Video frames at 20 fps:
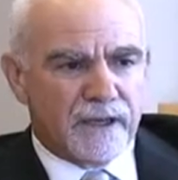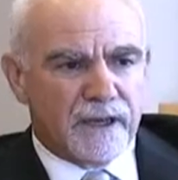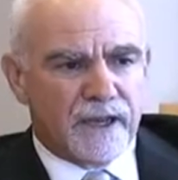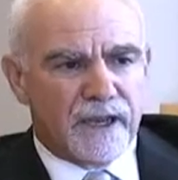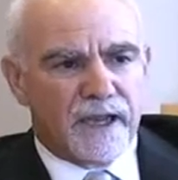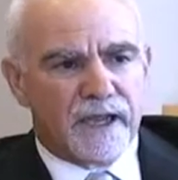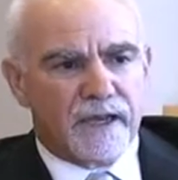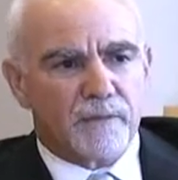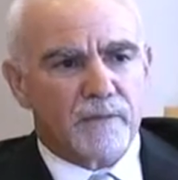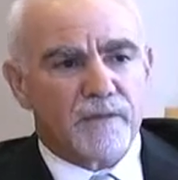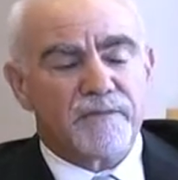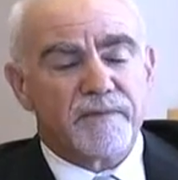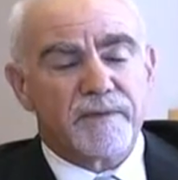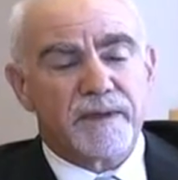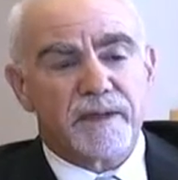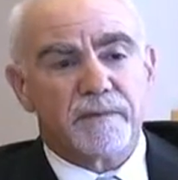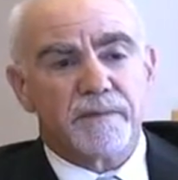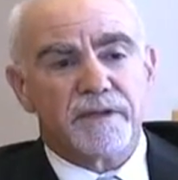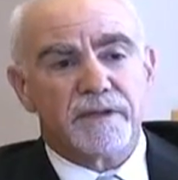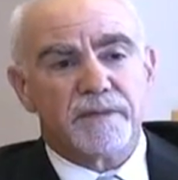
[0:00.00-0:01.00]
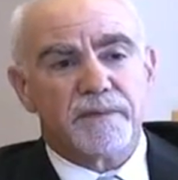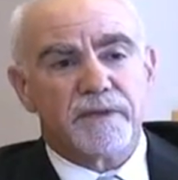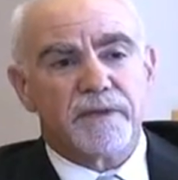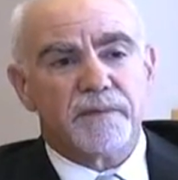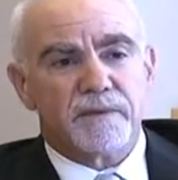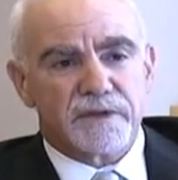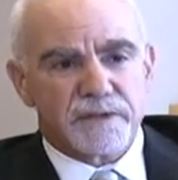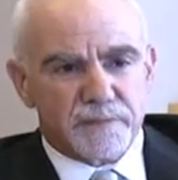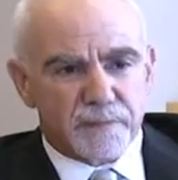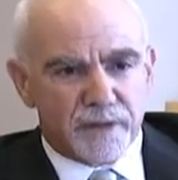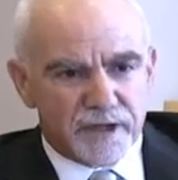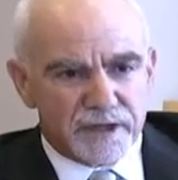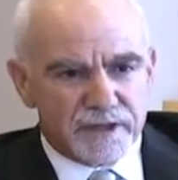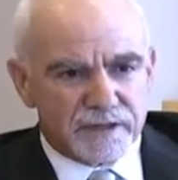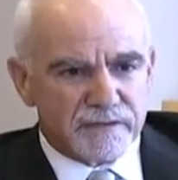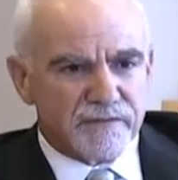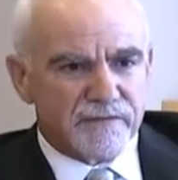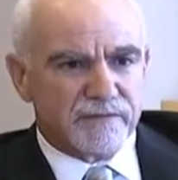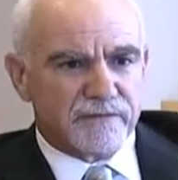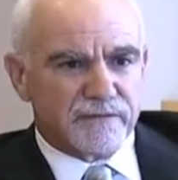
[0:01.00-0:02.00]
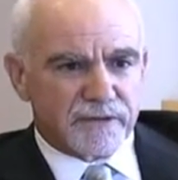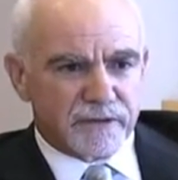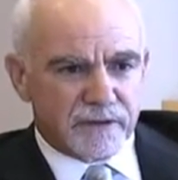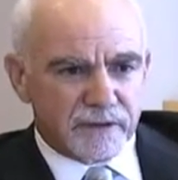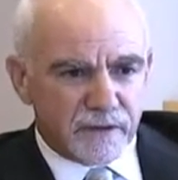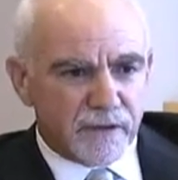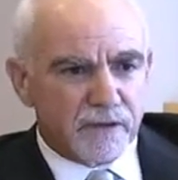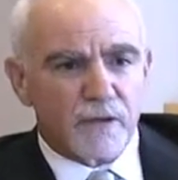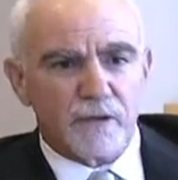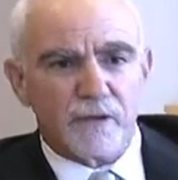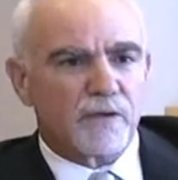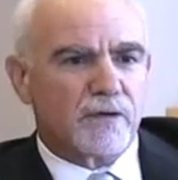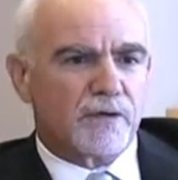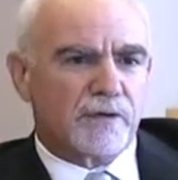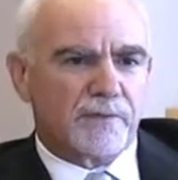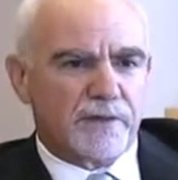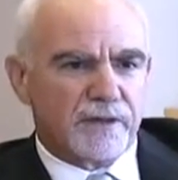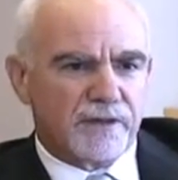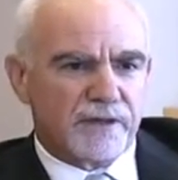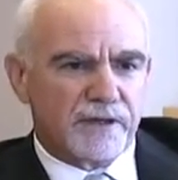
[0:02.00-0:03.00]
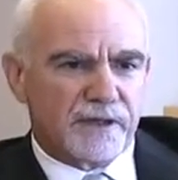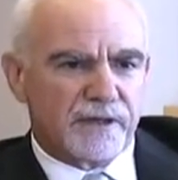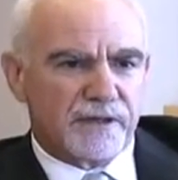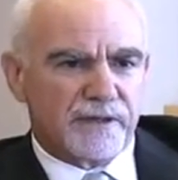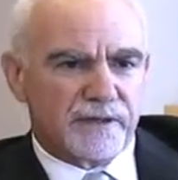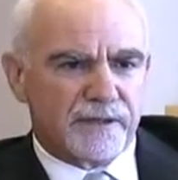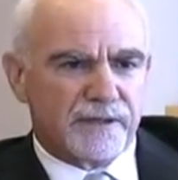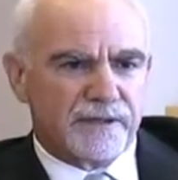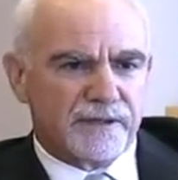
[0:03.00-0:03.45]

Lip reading: And we've been able to be responsive to the local community.